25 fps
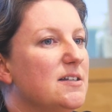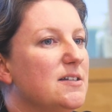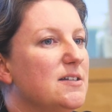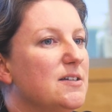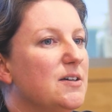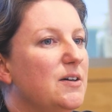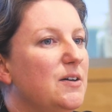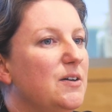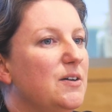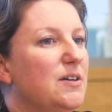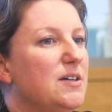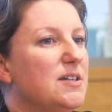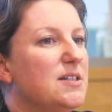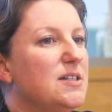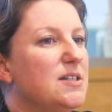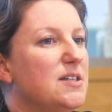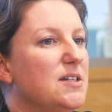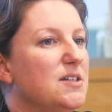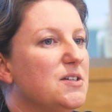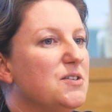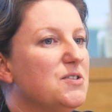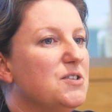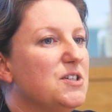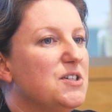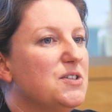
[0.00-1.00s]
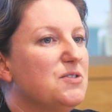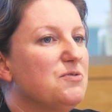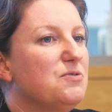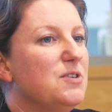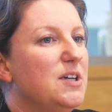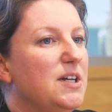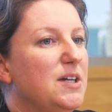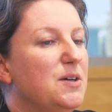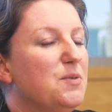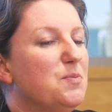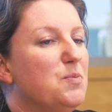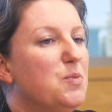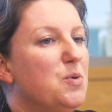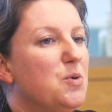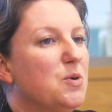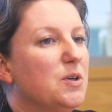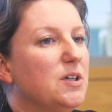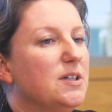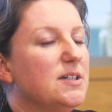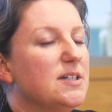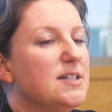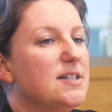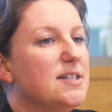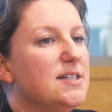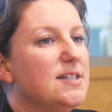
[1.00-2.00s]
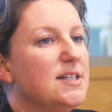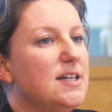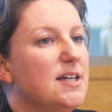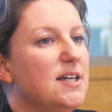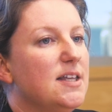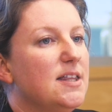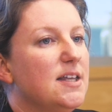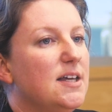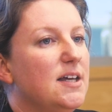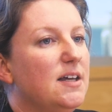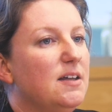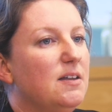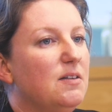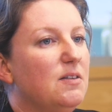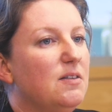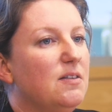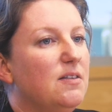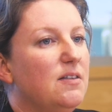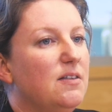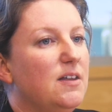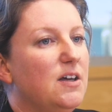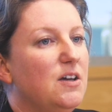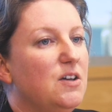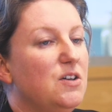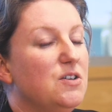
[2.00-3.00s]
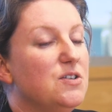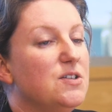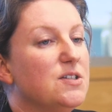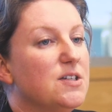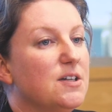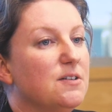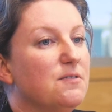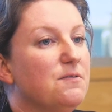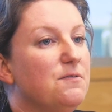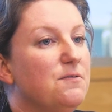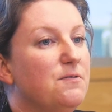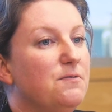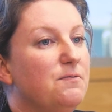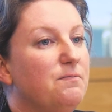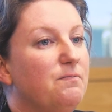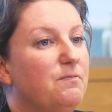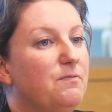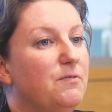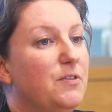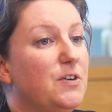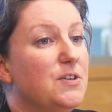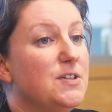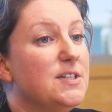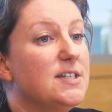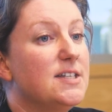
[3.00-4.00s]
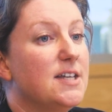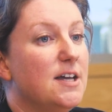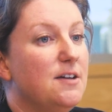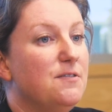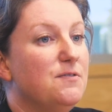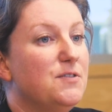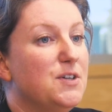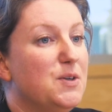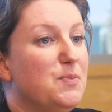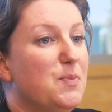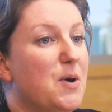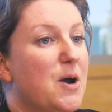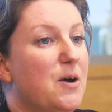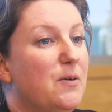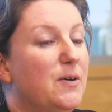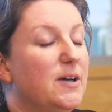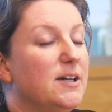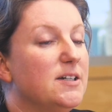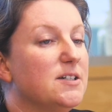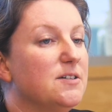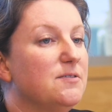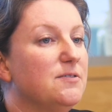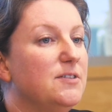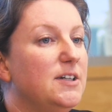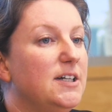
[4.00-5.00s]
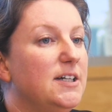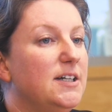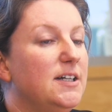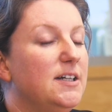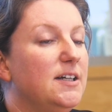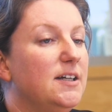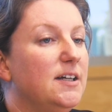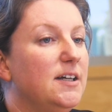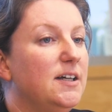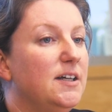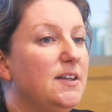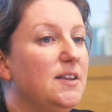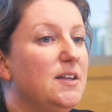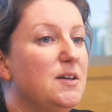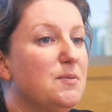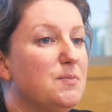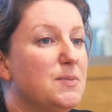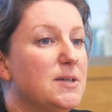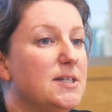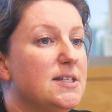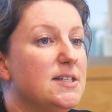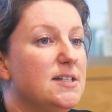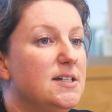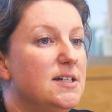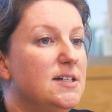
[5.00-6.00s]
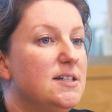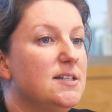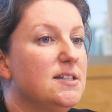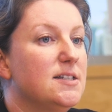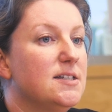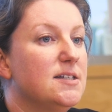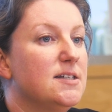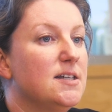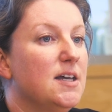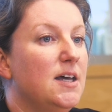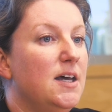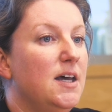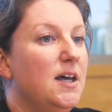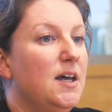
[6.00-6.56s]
So it's just really important to see that they're using food safety proactively in their business,